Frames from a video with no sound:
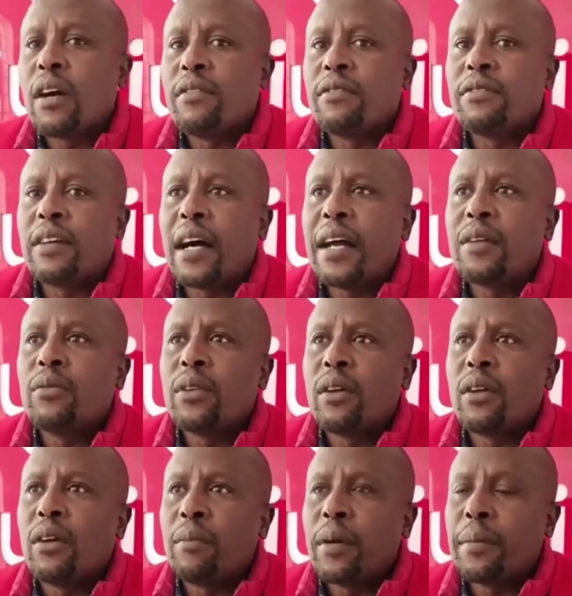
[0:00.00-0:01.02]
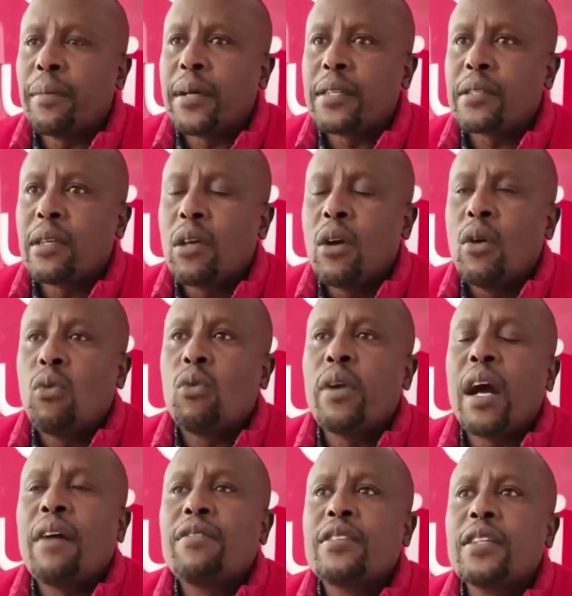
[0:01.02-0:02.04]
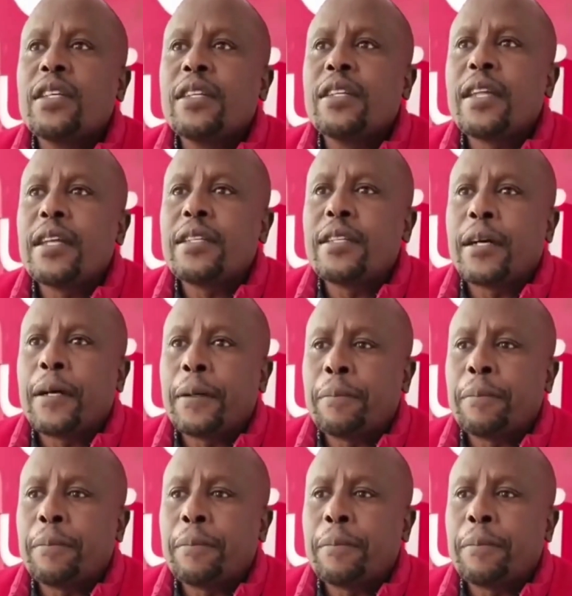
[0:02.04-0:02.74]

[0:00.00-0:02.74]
we have had with our members, we have seen that